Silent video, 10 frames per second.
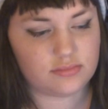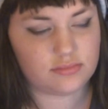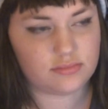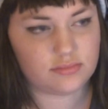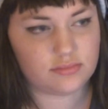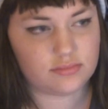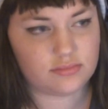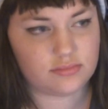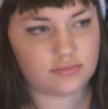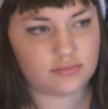
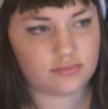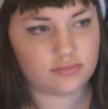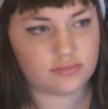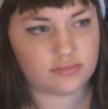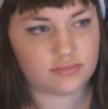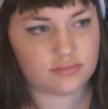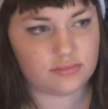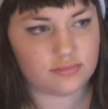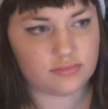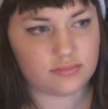
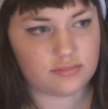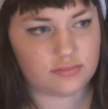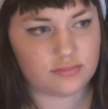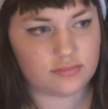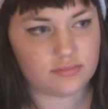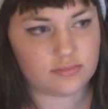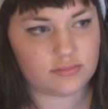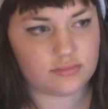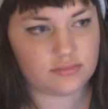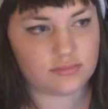
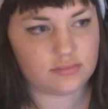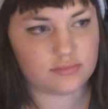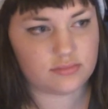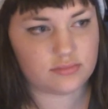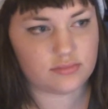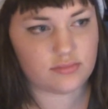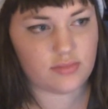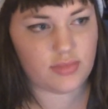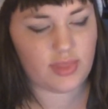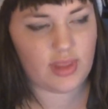
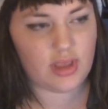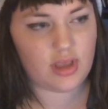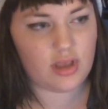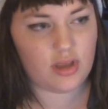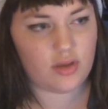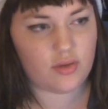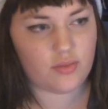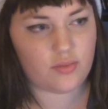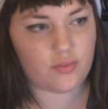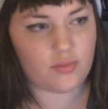
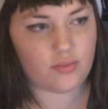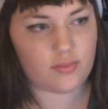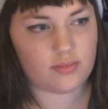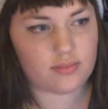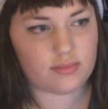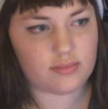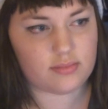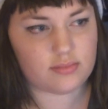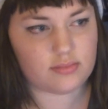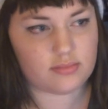
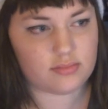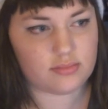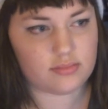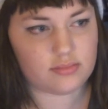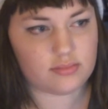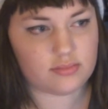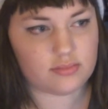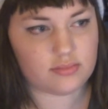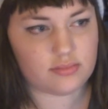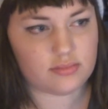
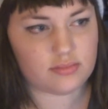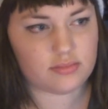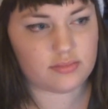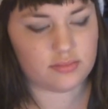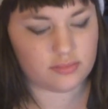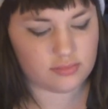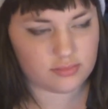(silent)